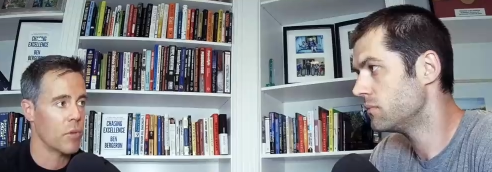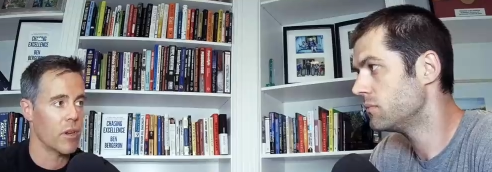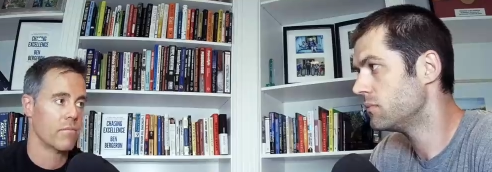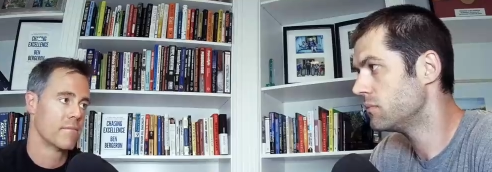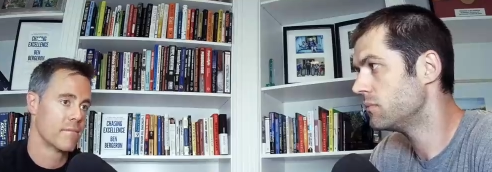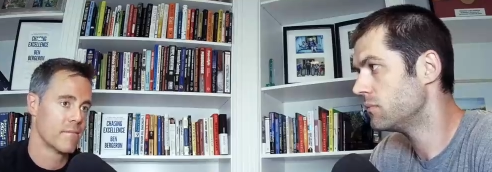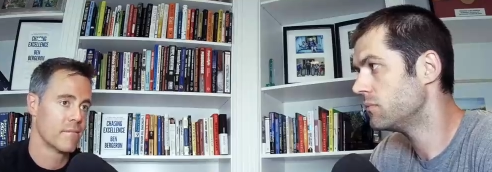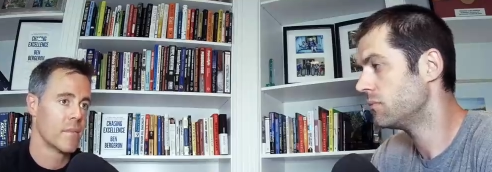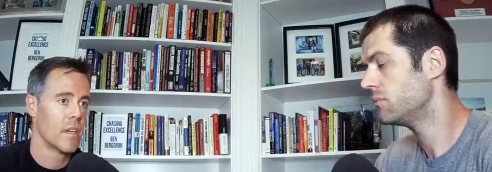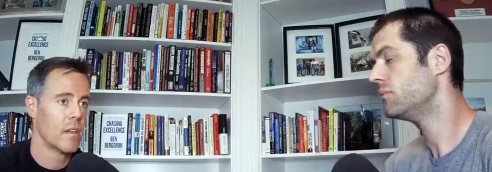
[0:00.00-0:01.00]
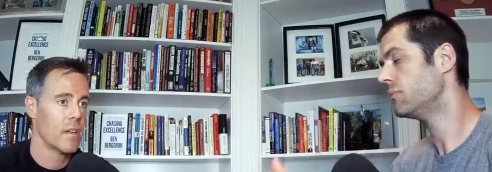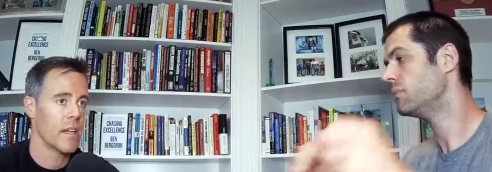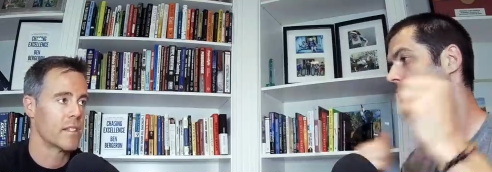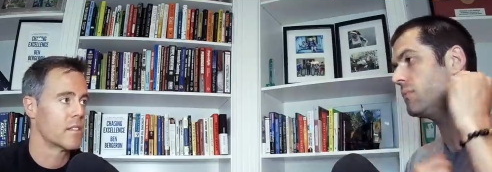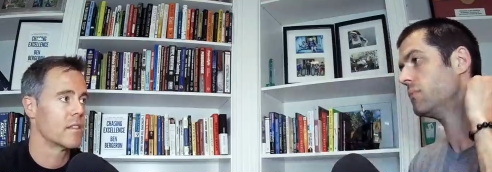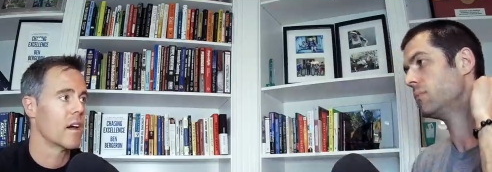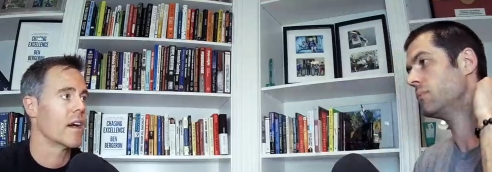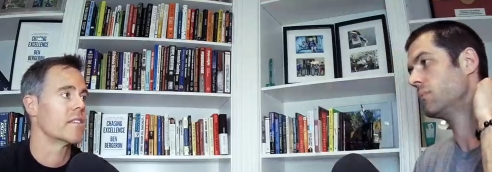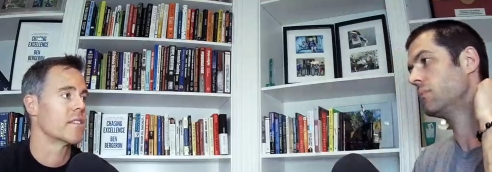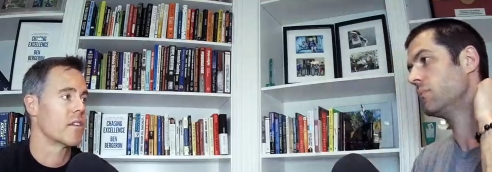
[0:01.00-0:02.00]
Speaker 1: but it's the
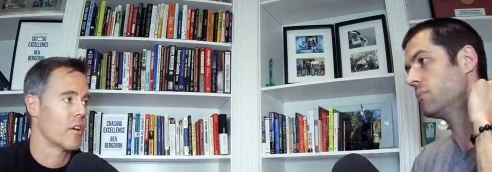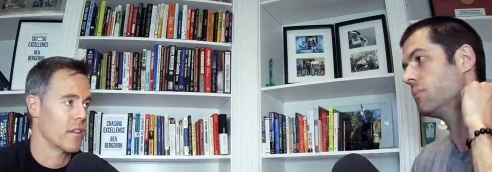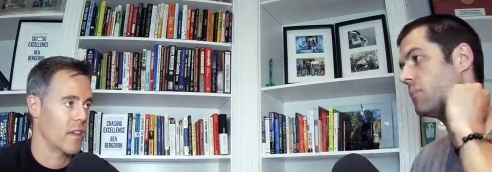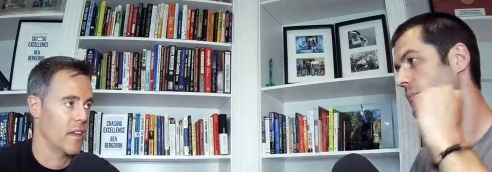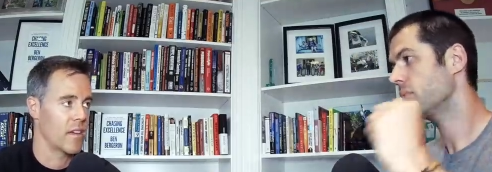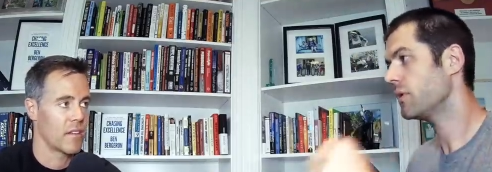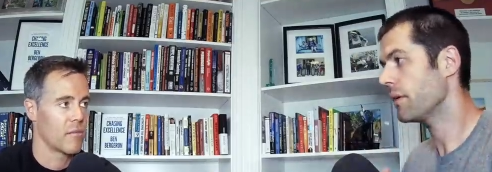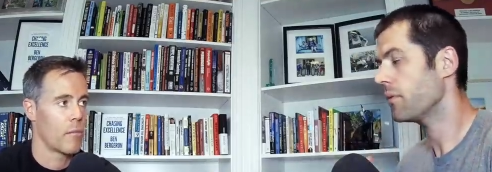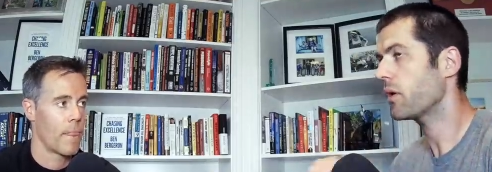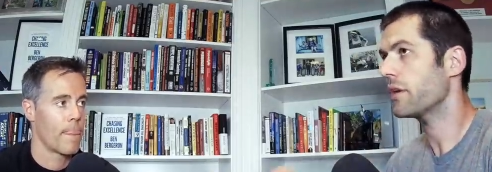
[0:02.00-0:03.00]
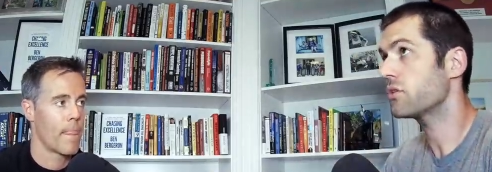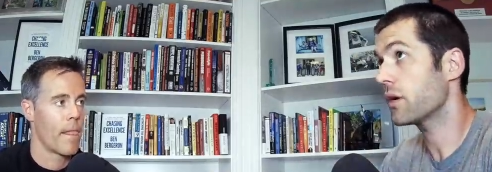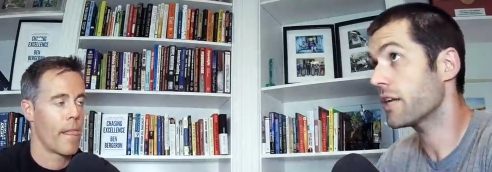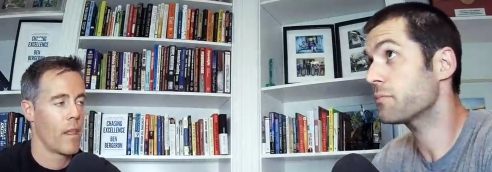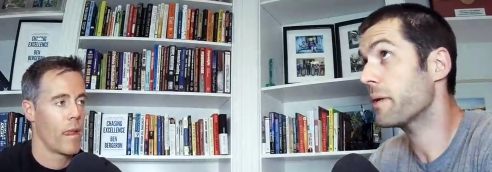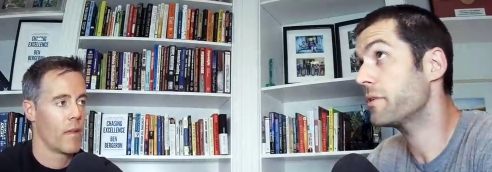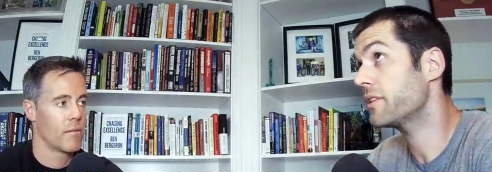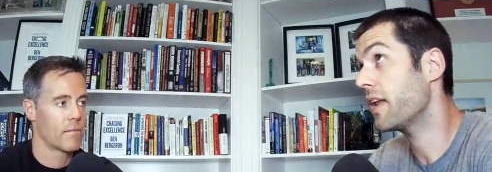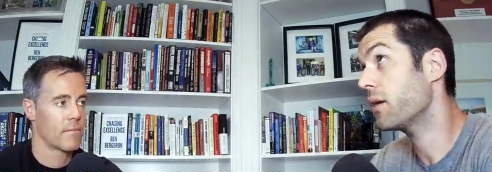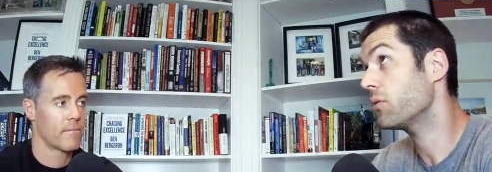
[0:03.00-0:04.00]
icing on the cake. Yeah.
Speaker 2: Okay, so I guess maybe
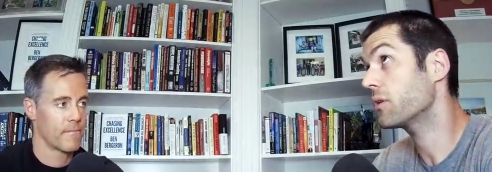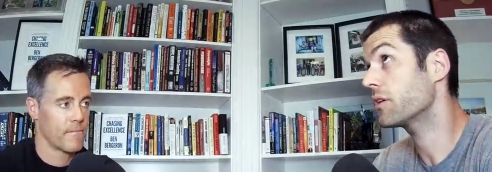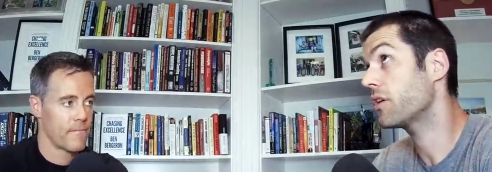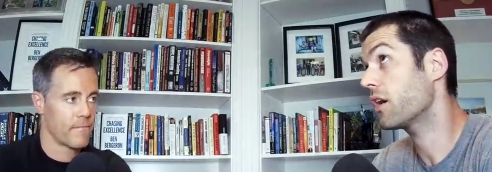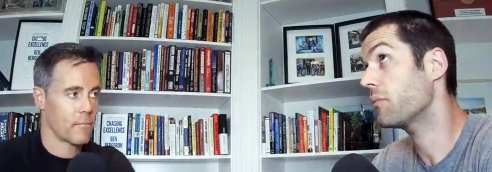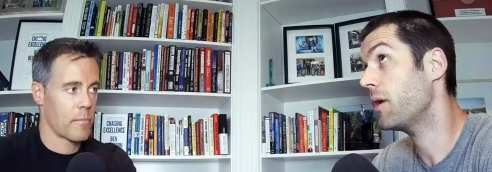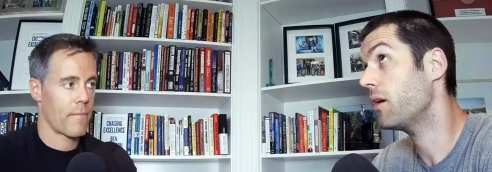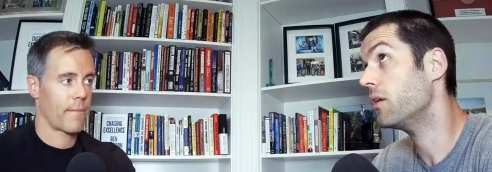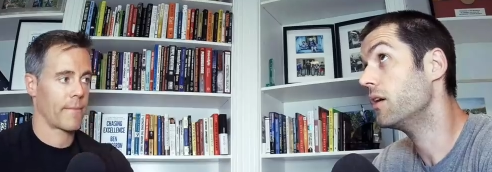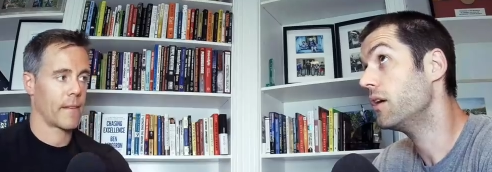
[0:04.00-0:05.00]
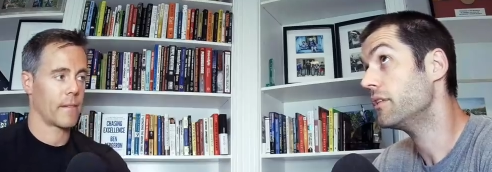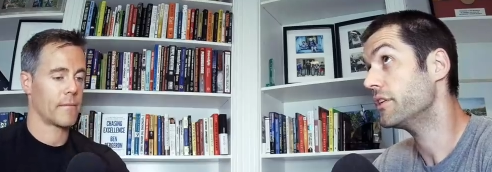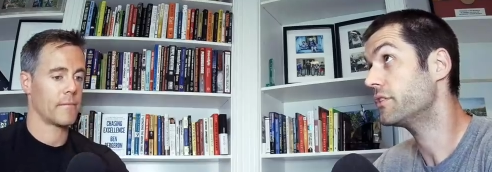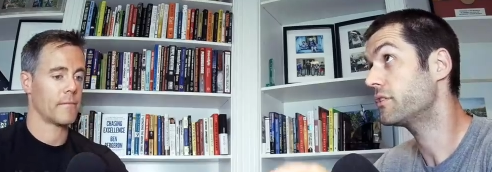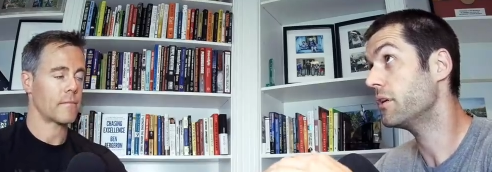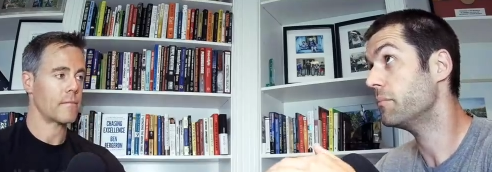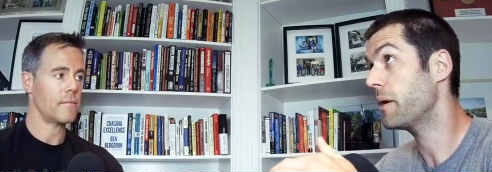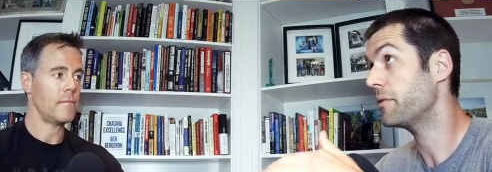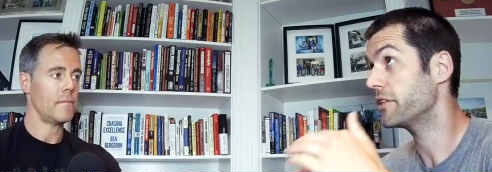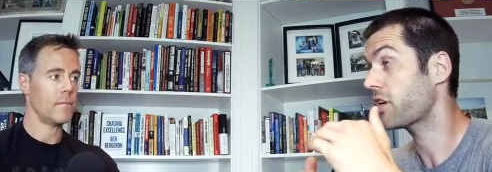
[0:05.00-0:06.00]
today we're going to talk about the, the
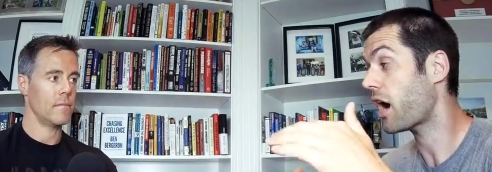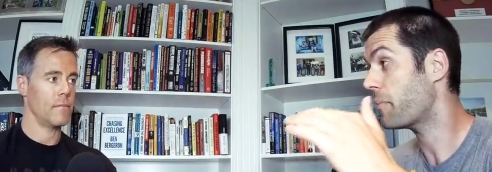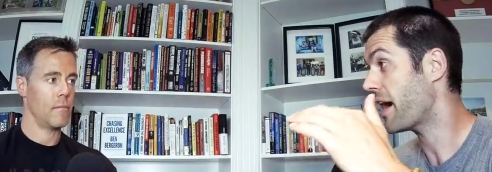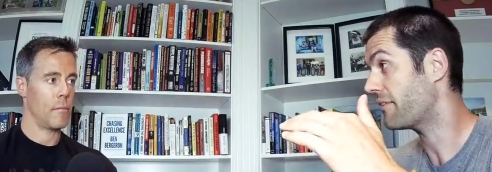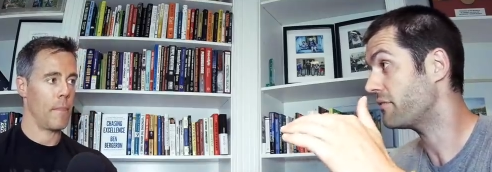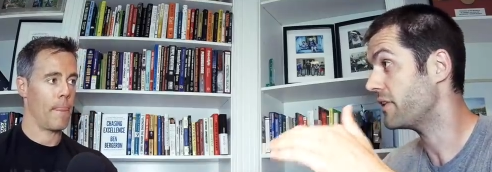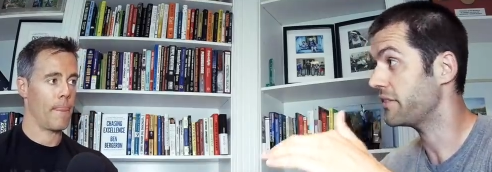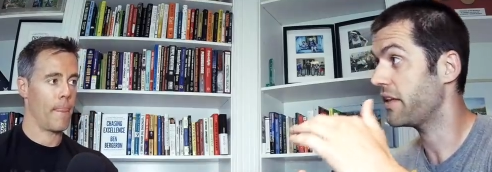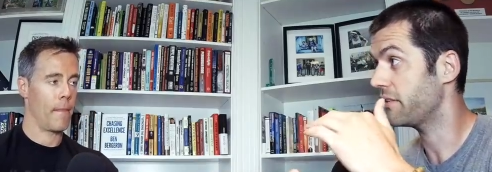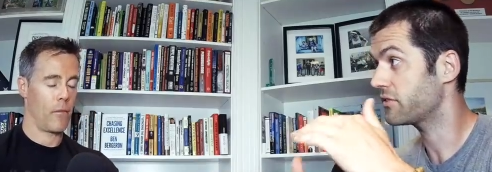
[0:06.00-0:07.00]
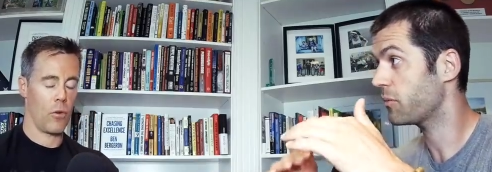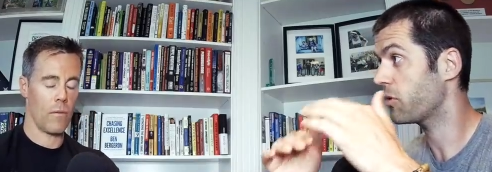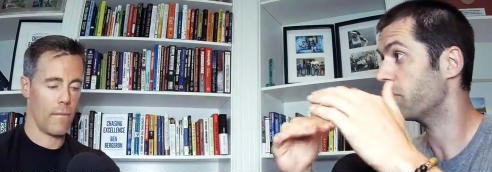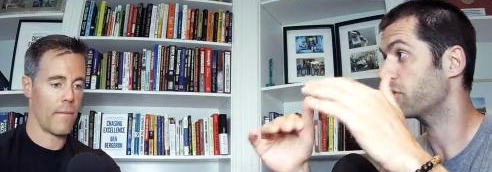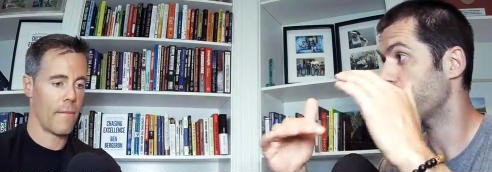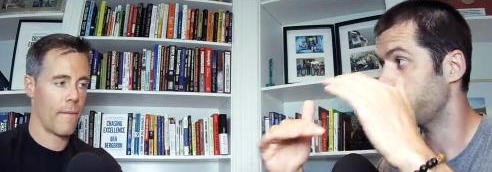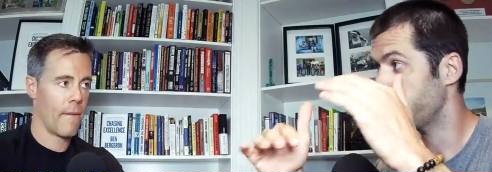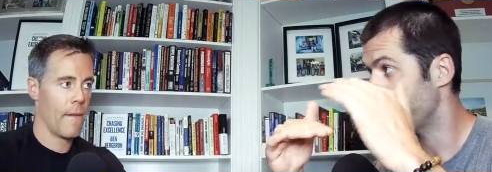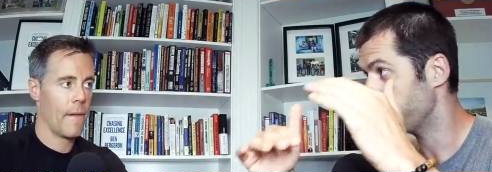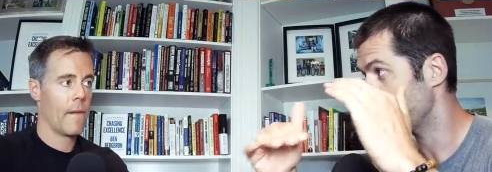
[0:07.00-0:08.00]
maybe the top half of that then, somewhere cool. between
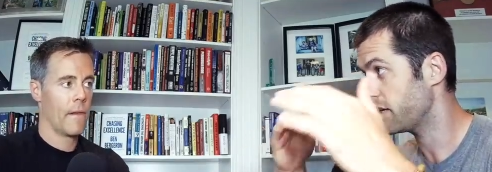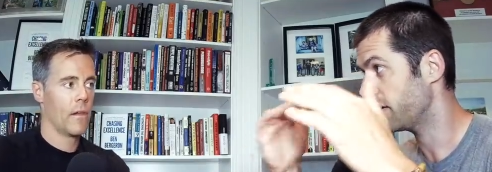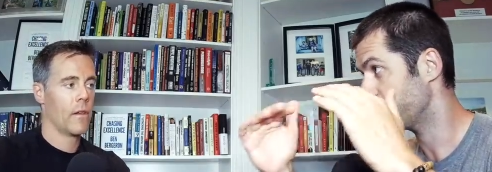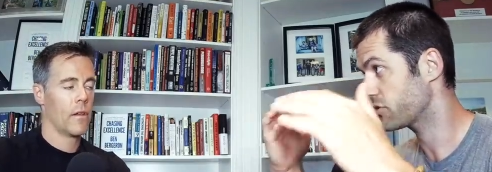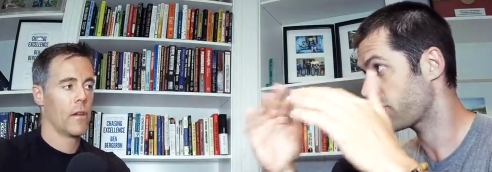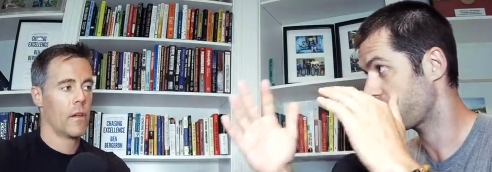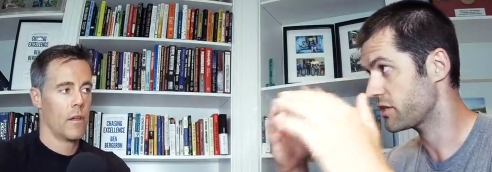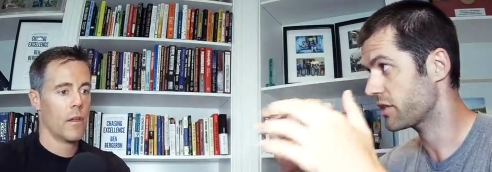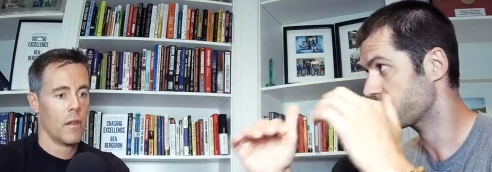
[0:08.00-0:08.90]
the ability and the strategy,